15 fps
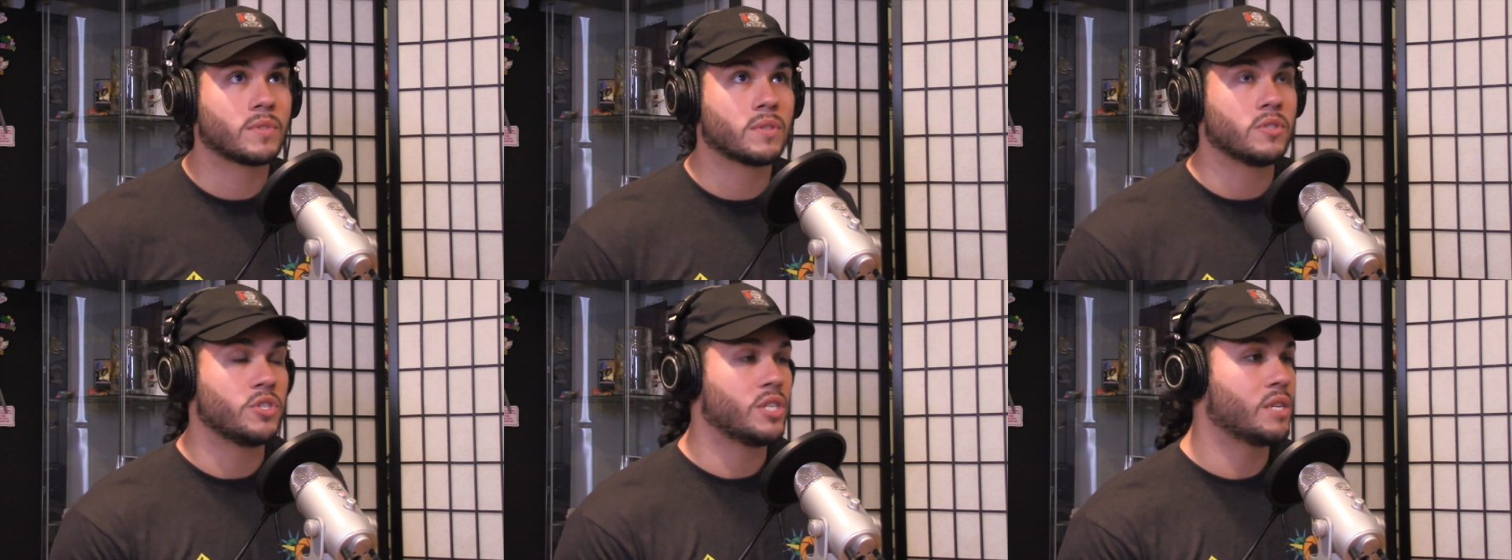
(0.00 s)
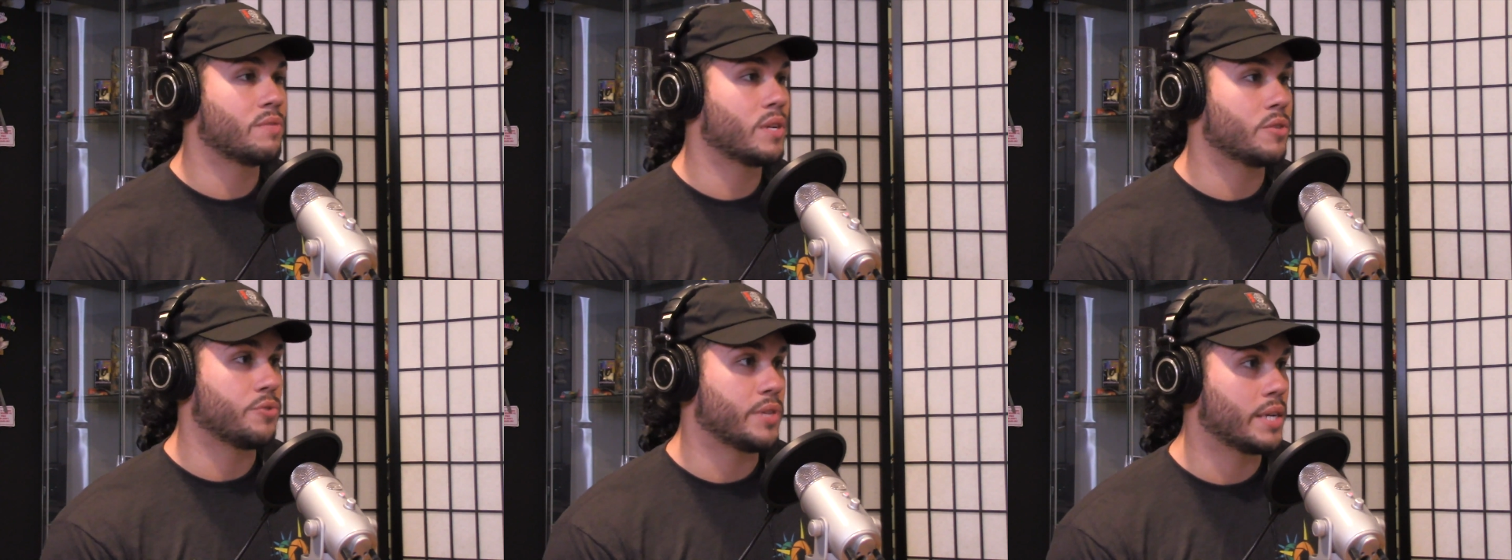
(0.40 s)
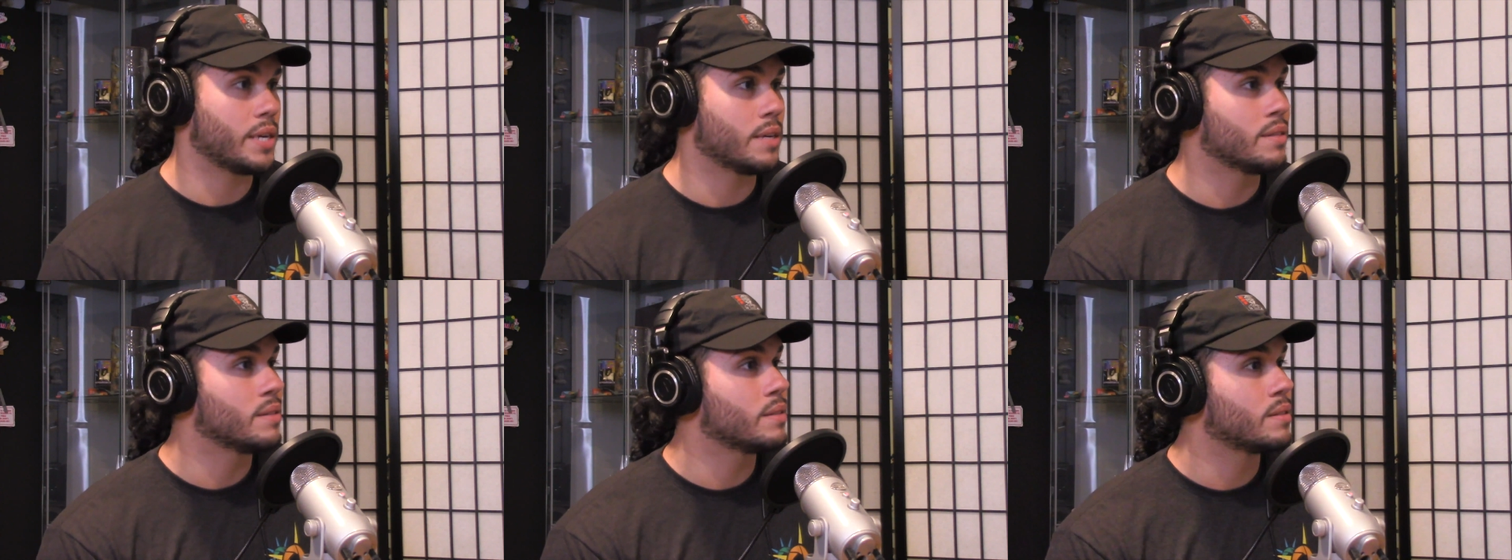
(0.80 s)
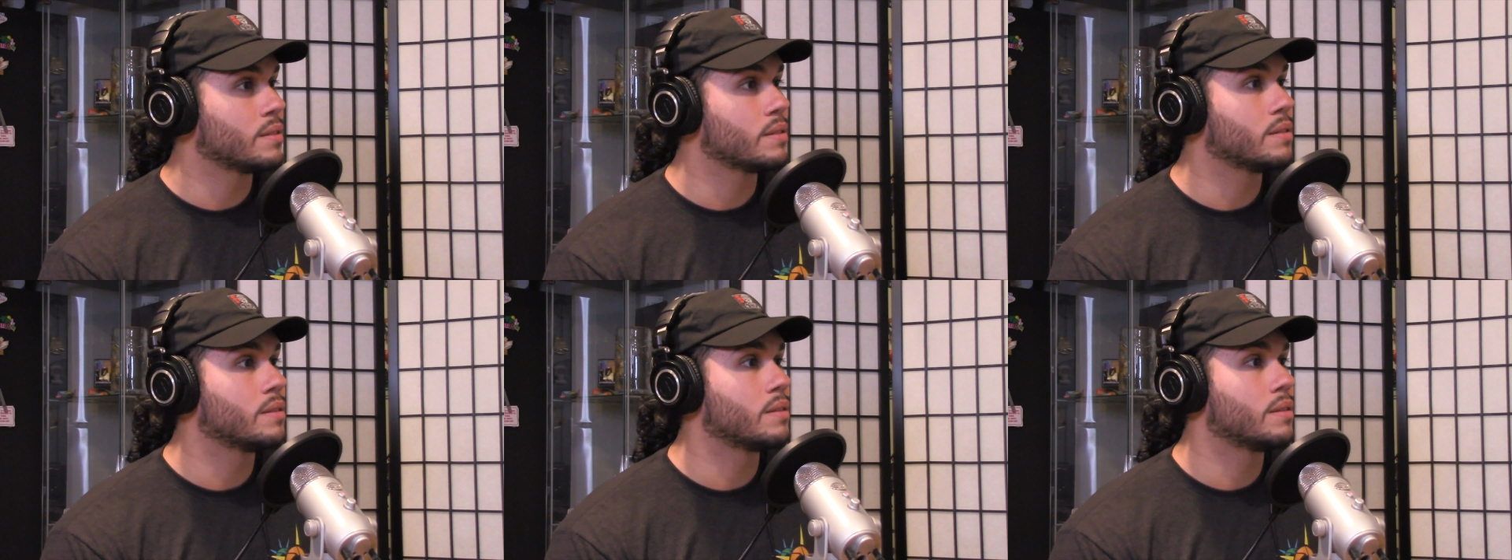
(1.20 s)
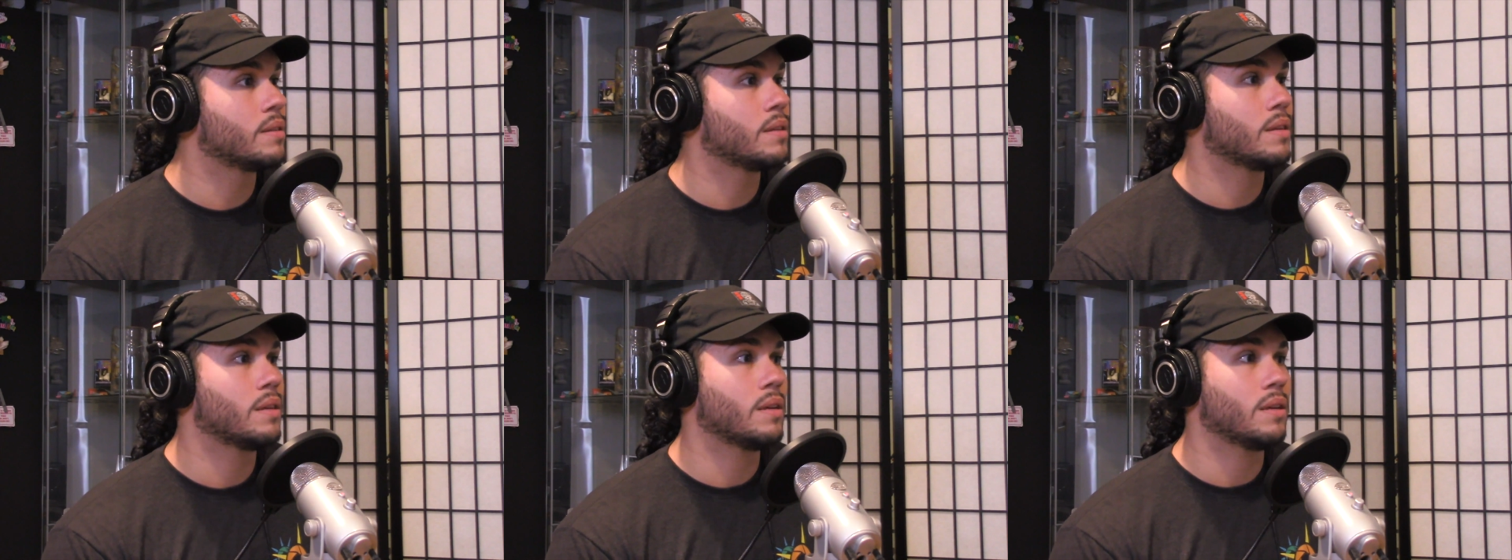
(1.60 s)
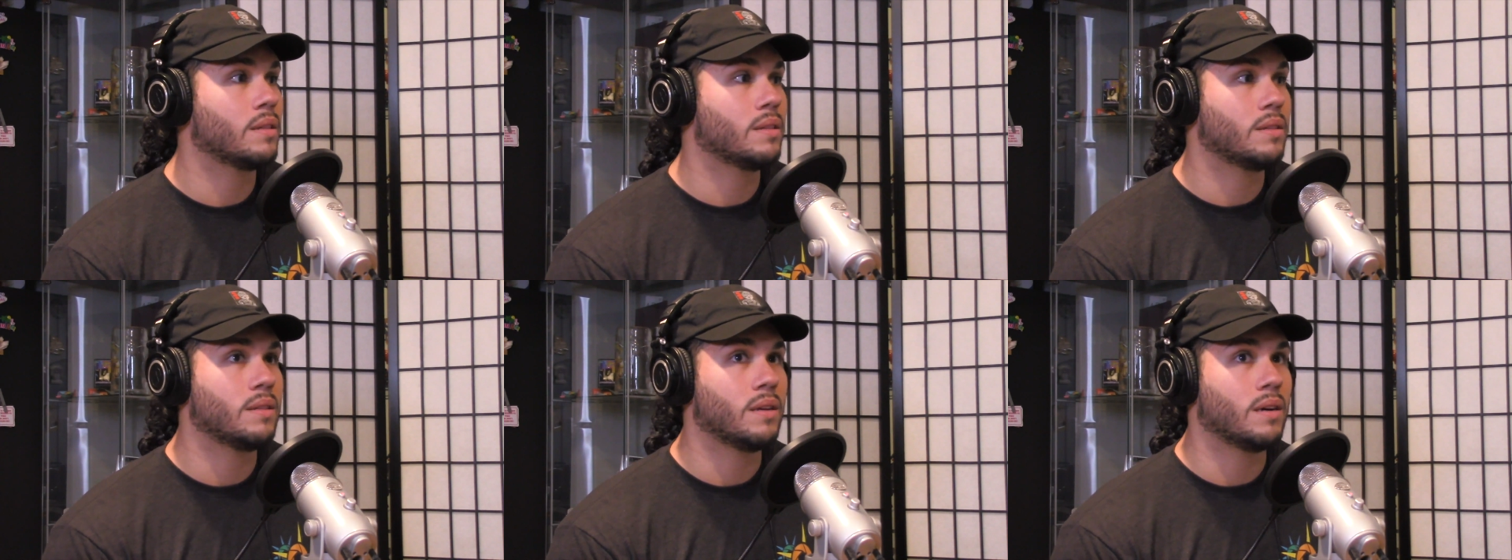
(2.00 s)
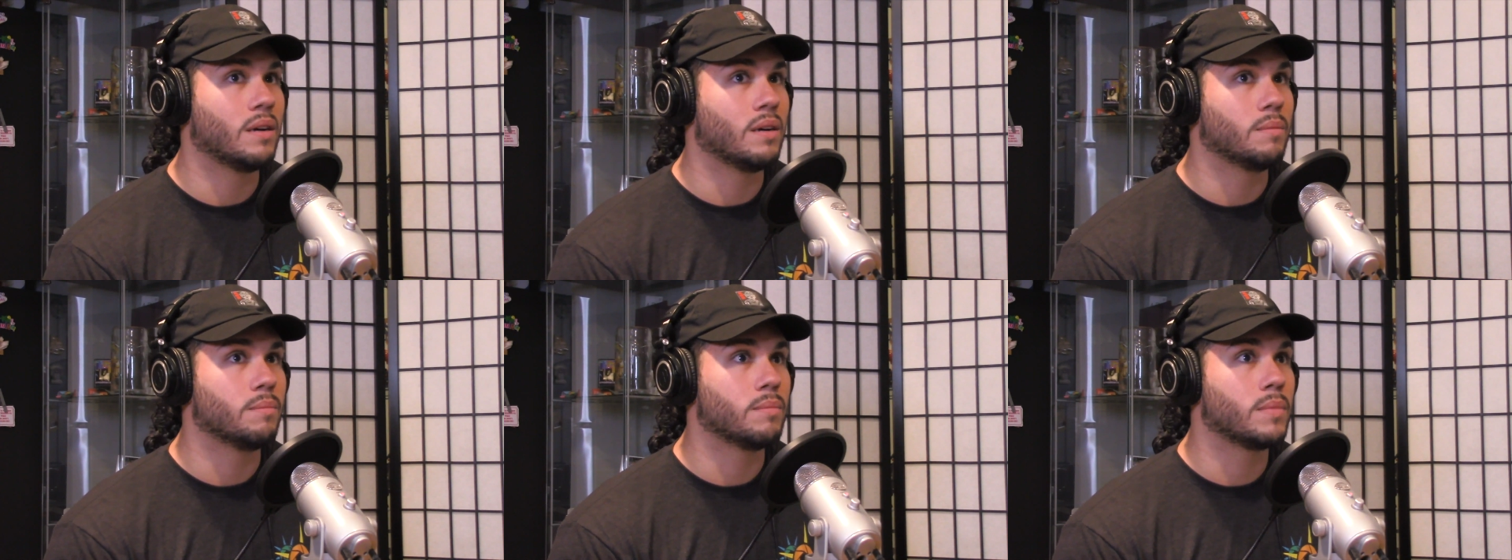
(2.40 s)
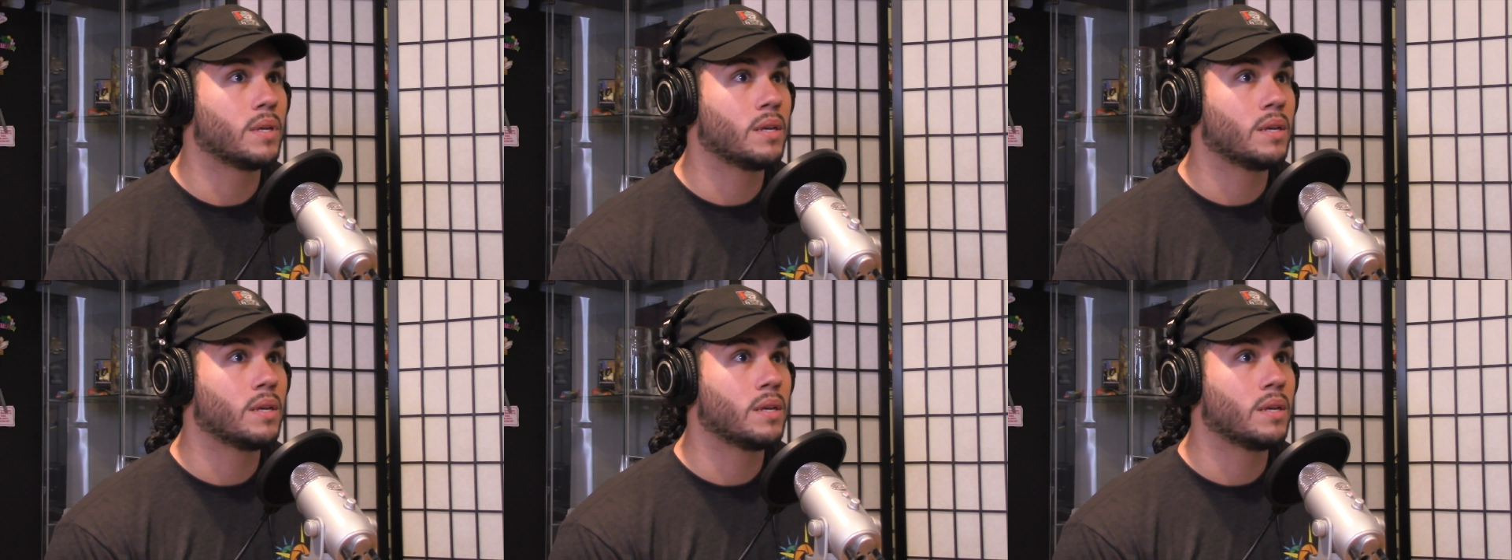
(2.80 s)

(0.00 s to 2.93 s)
Gina Rodriguez, mm-hmm.